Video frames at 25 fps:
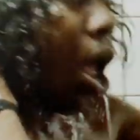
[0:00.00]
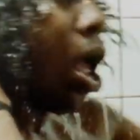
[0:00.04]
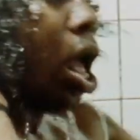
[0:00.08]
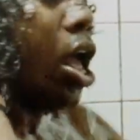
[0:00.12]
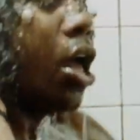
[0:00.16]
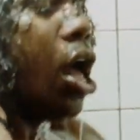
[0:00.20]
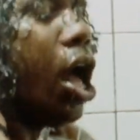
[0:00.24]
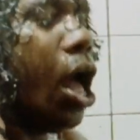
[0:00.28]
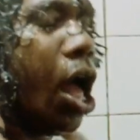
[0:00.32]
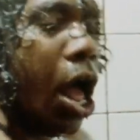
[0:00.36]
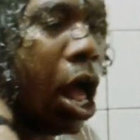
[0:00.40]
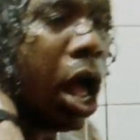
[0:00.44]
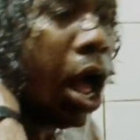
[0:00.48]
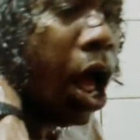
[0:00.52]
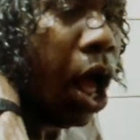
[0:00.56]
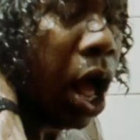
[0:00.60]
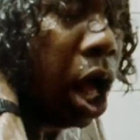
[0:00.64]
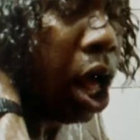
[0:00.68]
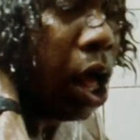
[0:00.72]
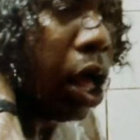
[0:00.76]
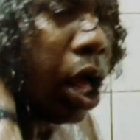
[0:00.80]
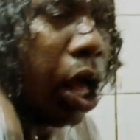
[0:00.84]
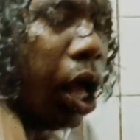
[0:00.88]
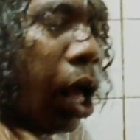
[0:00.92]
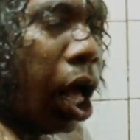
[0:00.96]
Did anybody ever
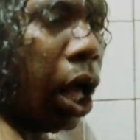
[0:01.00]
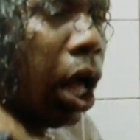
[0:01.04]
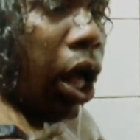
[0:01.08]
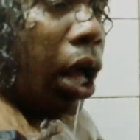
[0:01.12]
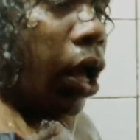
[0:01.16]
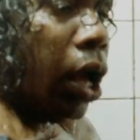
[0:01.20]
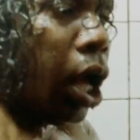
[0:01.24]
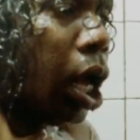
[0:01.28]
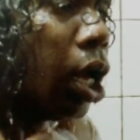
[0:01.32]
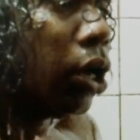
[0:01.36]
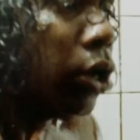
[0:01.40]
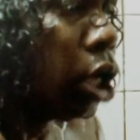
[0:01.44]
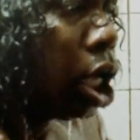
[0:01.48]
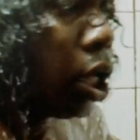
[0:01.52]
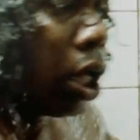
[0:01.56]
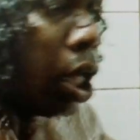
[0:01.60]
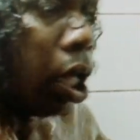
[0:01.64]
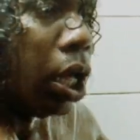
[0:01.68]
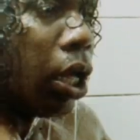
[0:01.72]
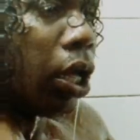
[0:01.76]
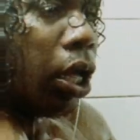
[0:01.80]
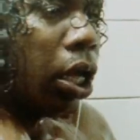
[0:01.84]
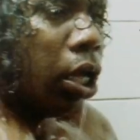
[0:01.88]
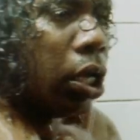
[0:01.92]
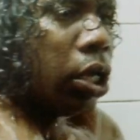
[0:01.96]
saw you do something
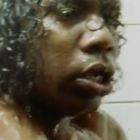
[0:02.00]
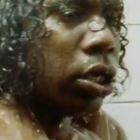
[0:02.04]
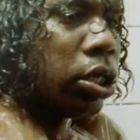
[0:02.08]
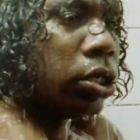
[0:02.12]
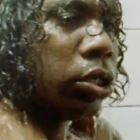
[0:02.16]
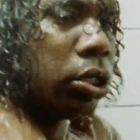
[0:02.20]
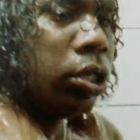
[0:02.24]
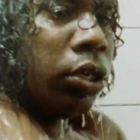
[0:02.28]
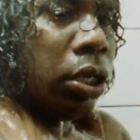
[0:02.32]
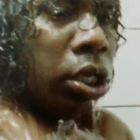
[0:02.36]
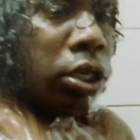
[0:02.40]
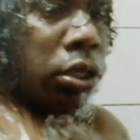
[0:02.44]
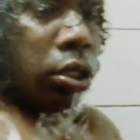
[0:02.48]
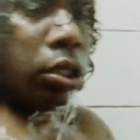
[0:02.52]
stupid? Hey, you!